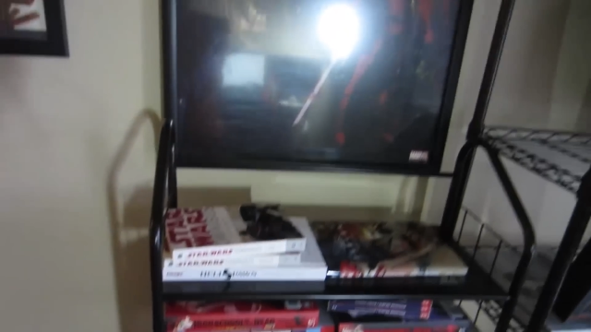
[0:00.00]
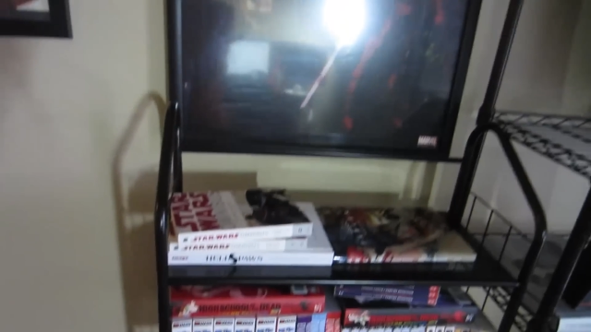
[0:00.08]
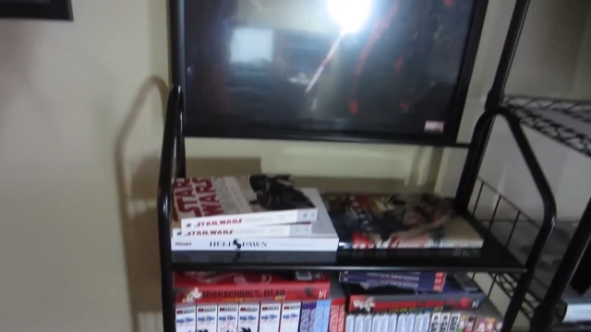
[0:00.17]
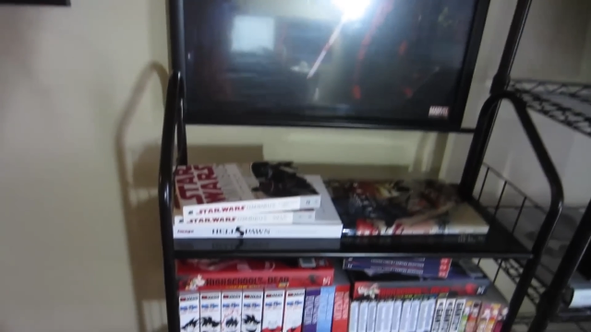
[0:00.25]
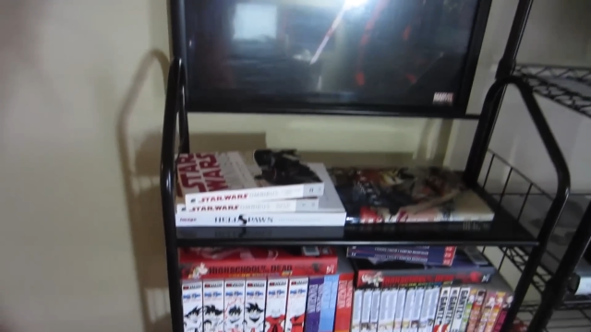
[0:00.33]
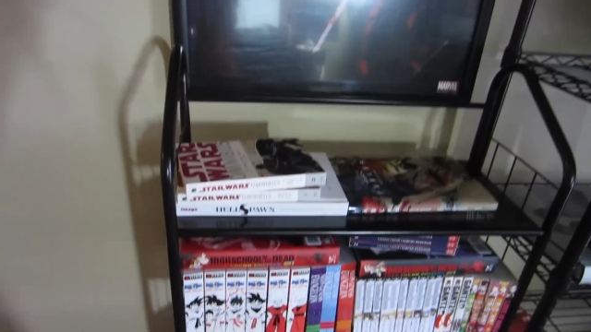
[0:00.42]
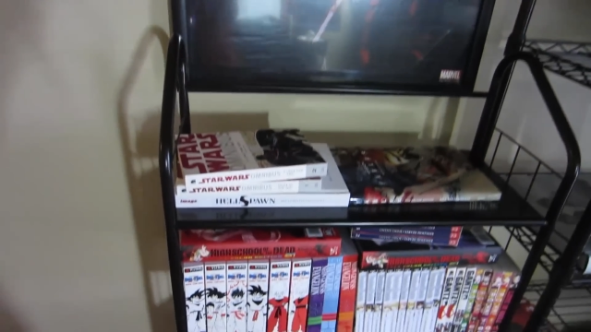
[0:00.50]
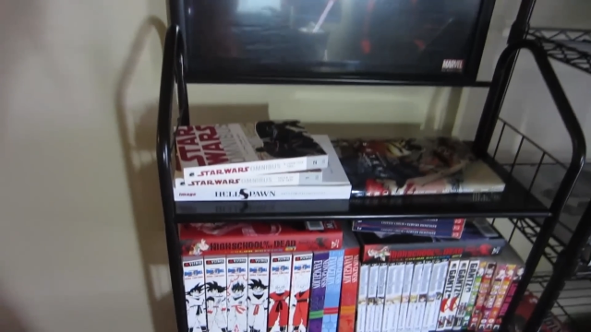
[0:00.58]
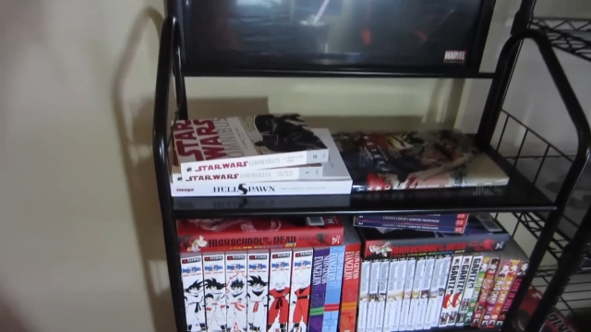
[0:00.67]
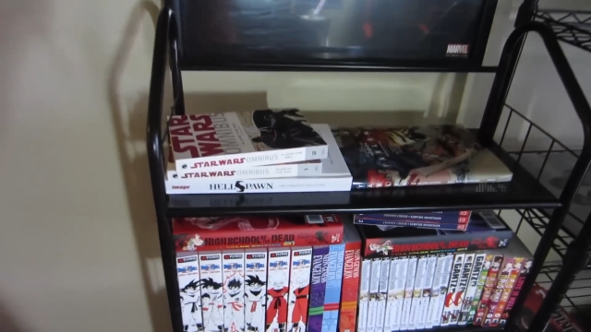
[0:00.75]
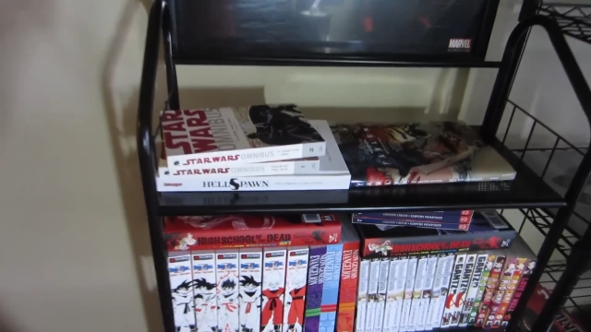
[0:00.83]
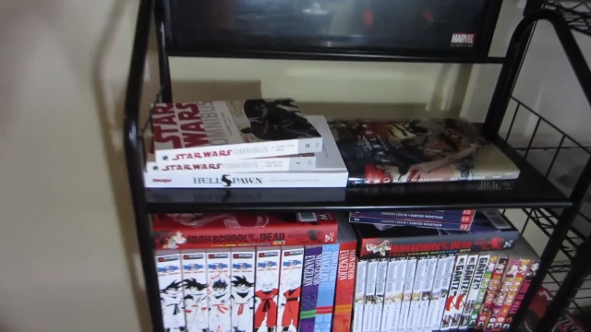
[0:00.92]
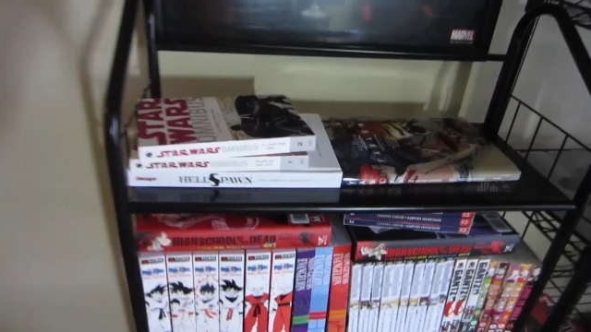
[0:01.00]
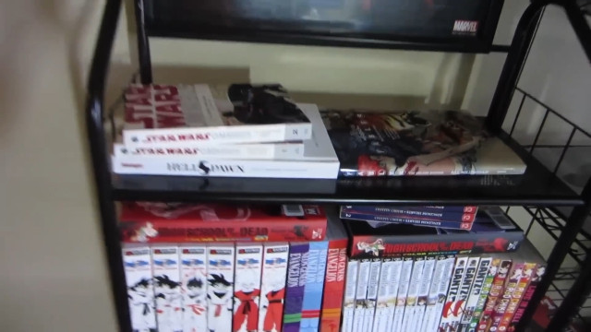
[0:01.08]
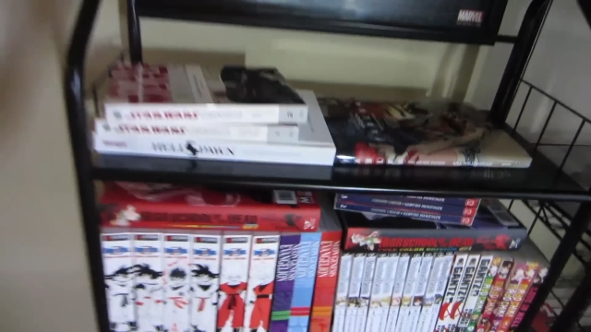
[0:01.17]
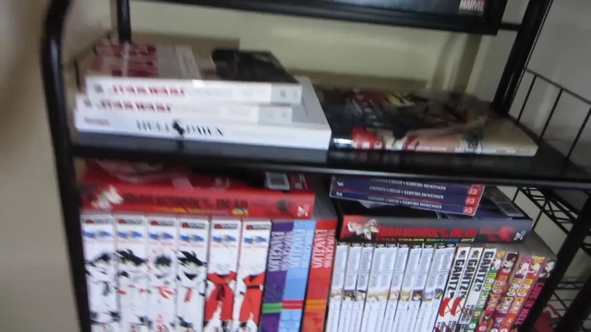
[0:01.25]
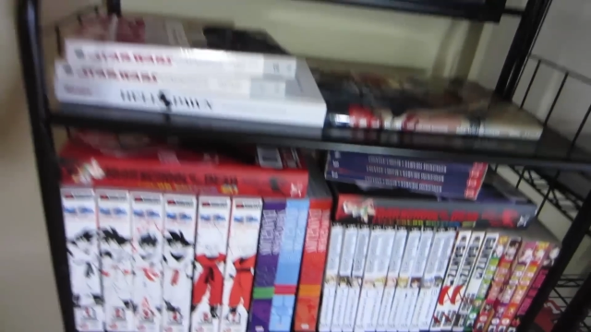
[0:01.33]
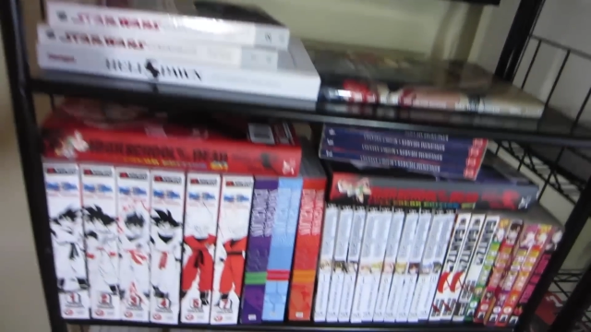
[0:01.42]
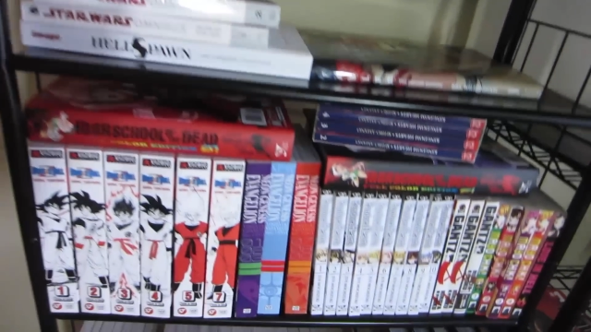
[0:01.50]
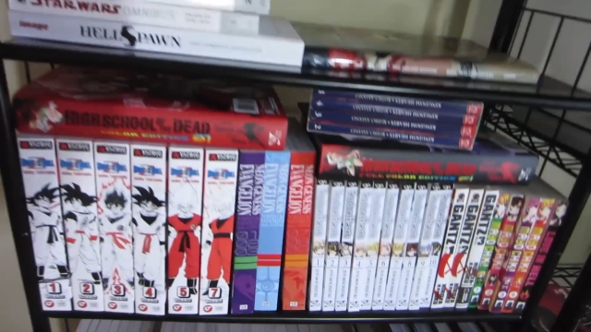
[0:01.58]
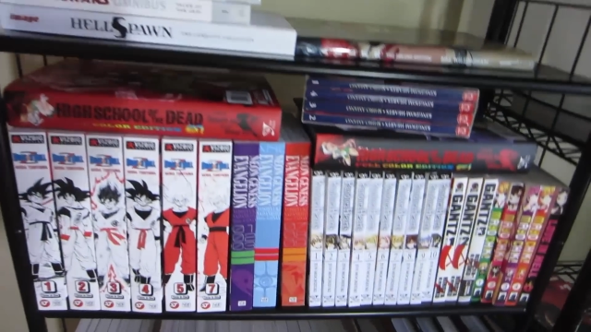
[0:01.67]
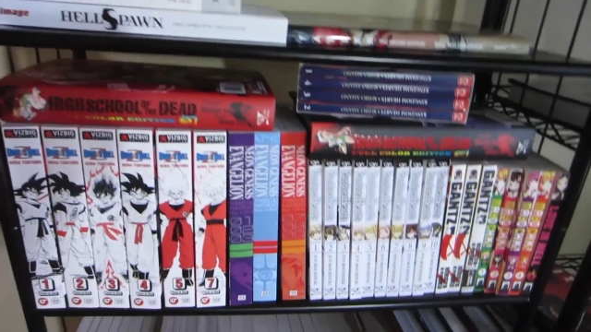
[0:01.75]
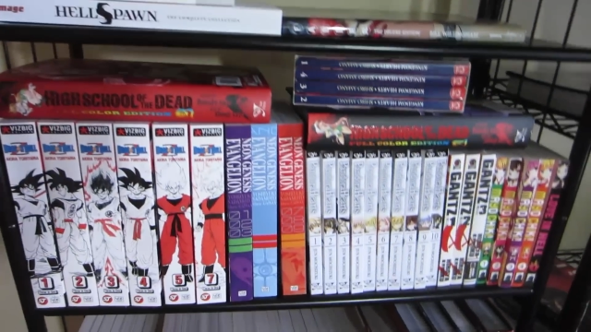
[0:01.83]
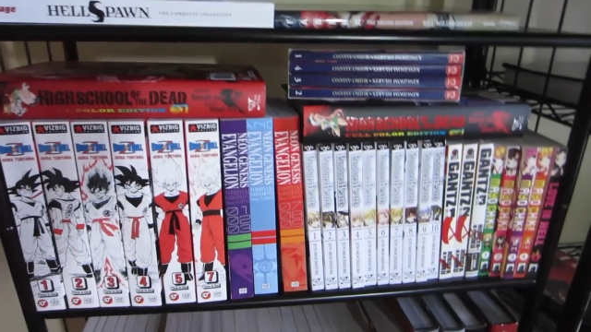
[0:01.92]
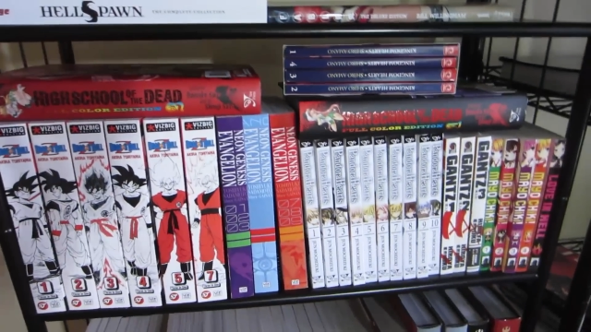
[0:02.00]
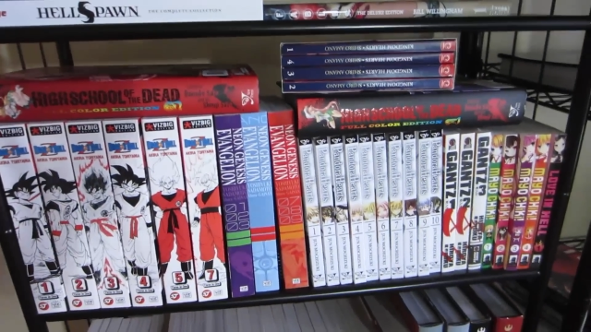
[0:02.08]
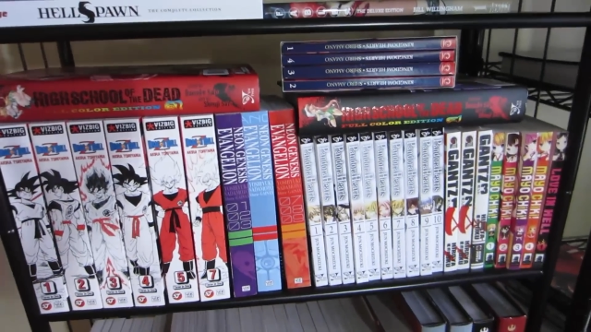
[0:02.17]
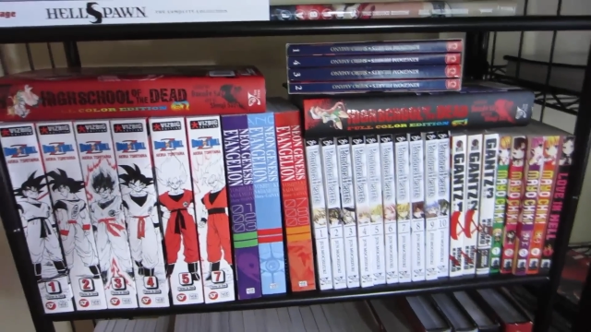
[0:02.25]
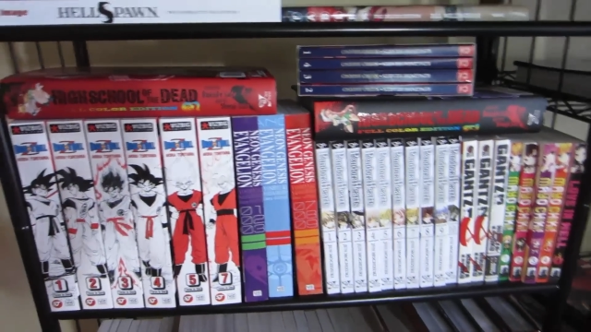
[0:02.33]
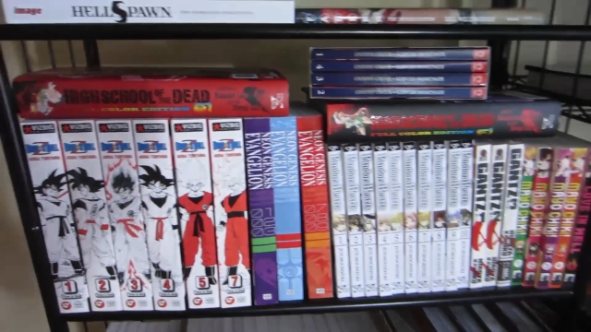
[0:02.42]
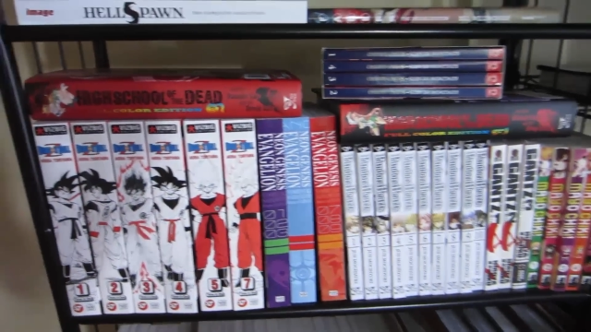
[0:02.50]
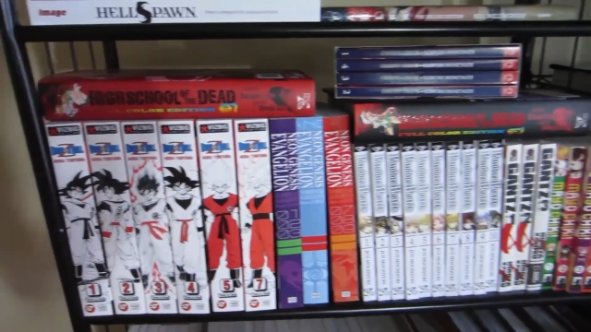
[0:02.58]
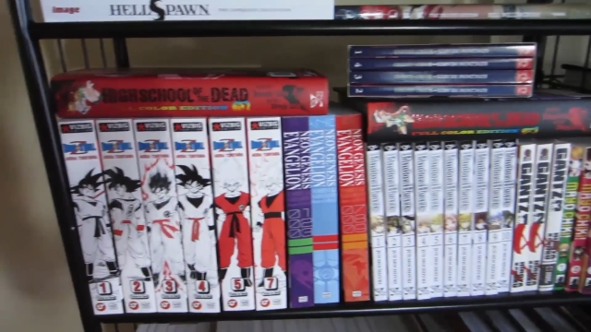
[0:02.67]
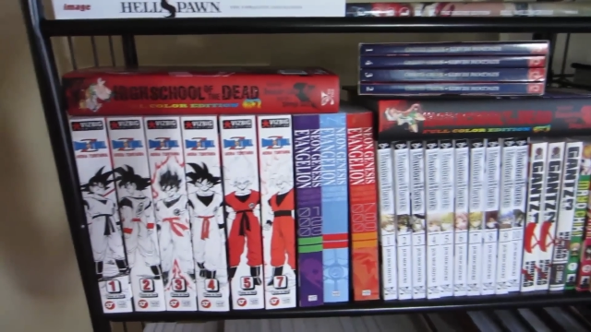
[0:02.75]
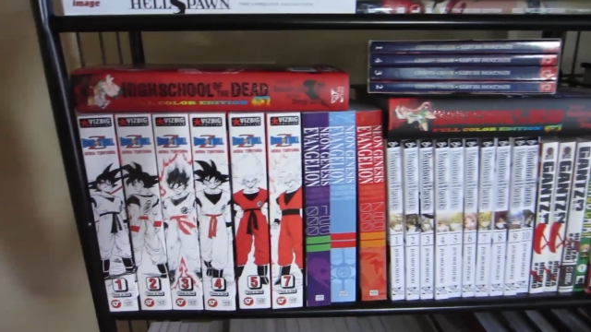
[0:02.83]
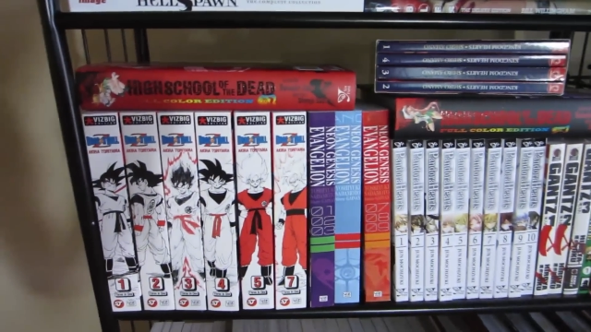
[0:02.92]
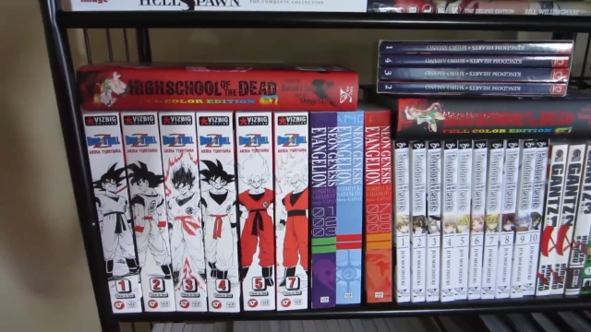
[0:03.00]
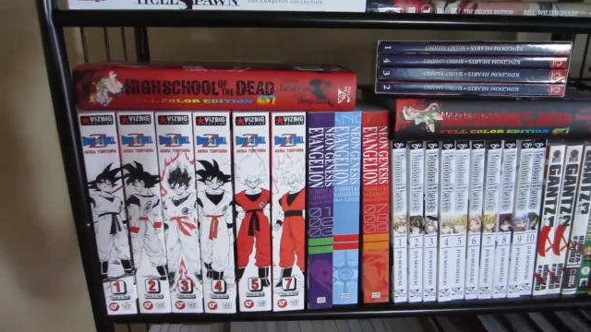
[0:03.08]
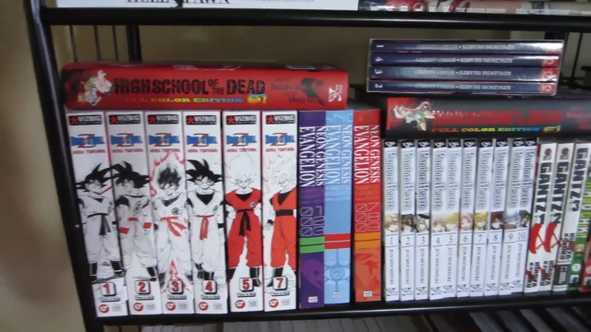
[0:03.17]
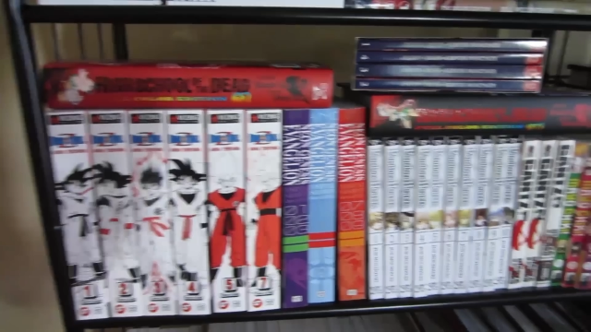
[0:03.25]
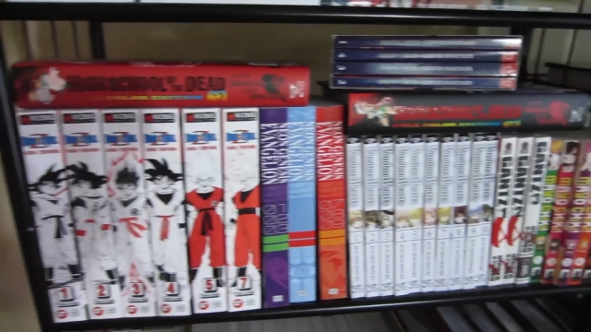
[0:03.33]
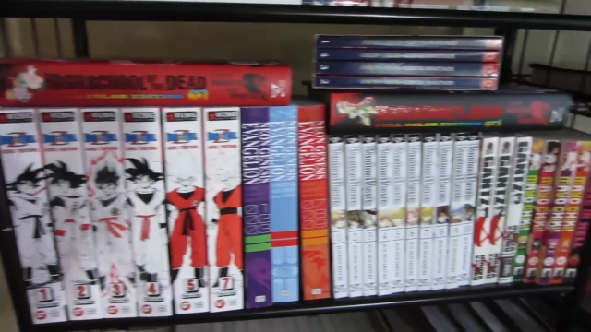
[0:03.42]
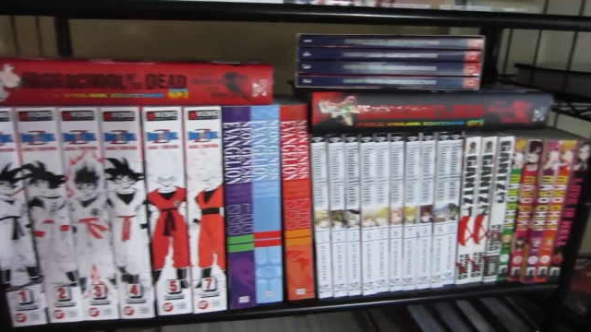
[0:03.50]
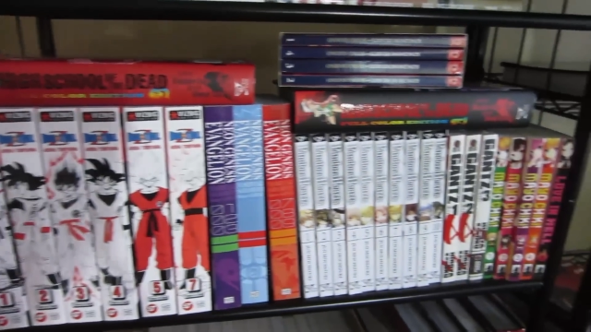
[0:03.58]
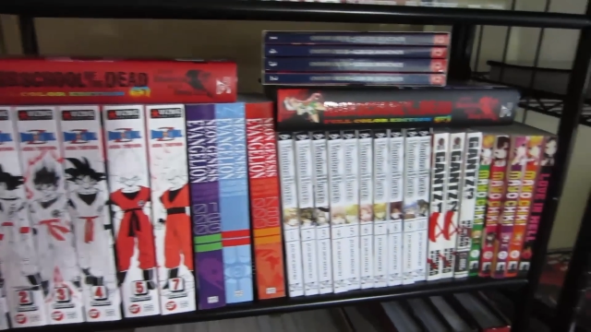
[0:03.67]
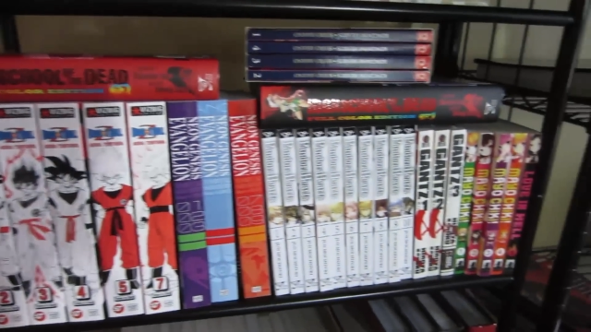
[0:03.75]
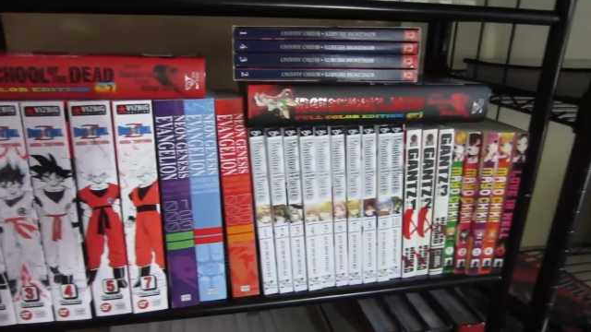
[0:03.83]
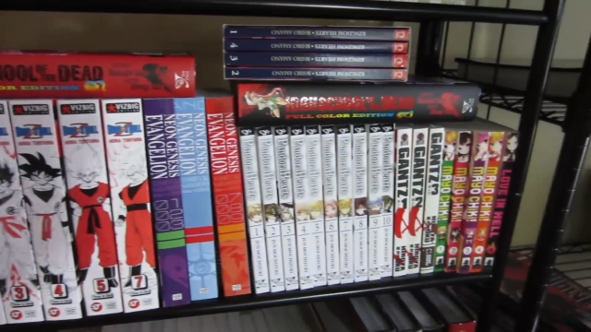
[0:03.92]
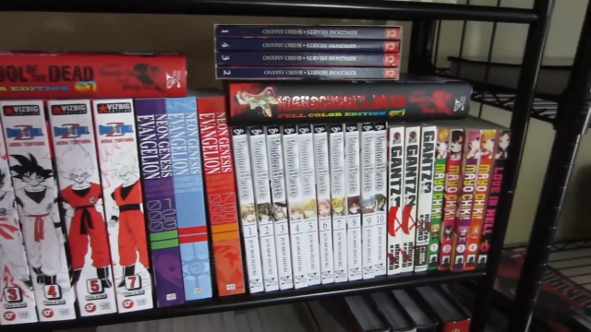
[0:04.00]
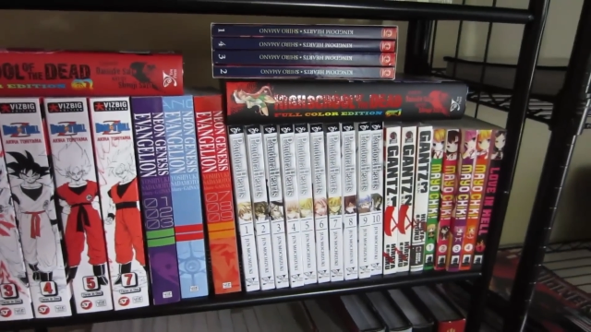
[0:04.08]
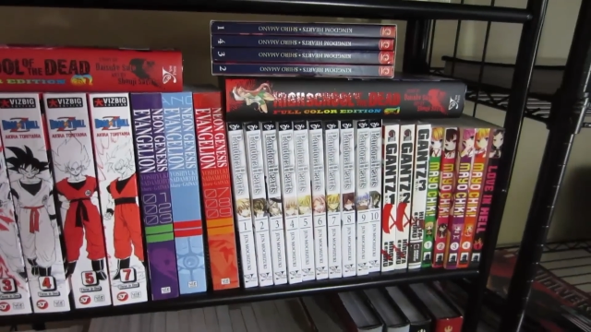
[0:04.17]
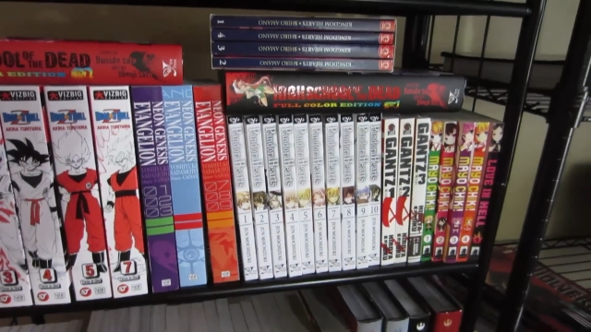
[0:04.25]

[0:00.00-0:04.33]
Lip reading: [unreadable: no face in view]